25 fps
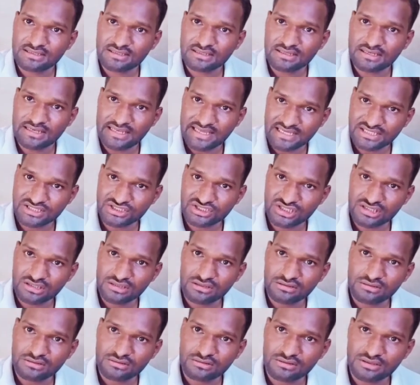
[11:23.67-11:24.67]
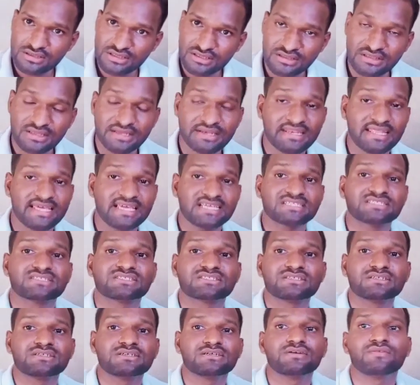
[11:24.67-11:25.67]
lecture, in the
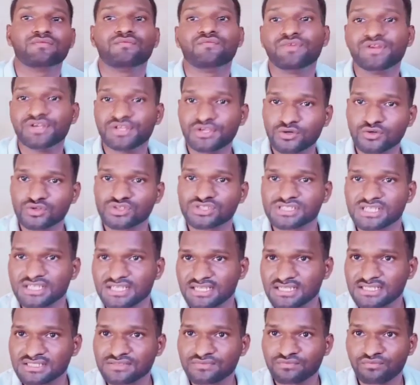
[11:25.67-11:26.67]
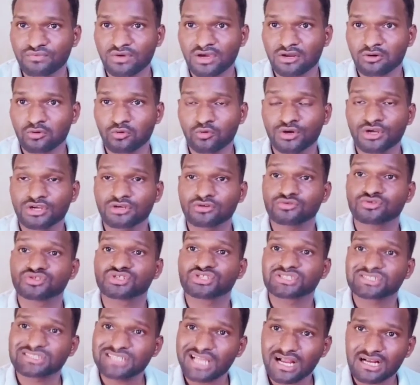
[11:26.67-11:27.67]
next video series, we are going to
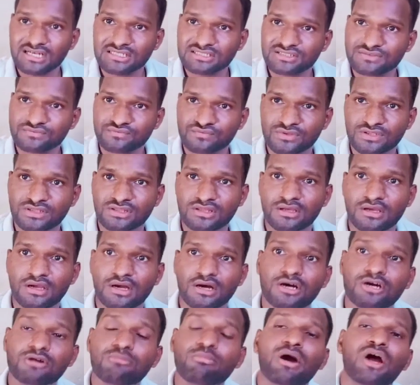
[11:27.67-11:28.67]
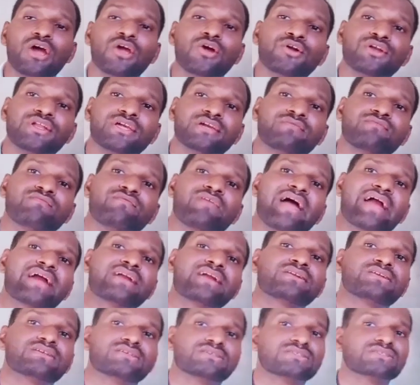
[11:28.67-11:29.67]
start with the abiotic
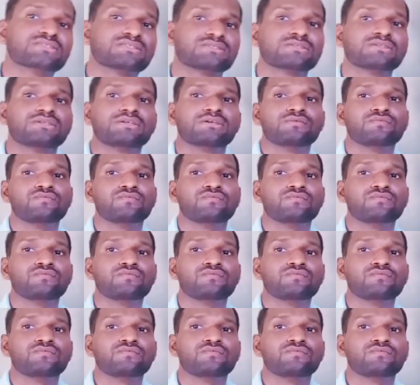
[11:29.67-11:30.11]
factors,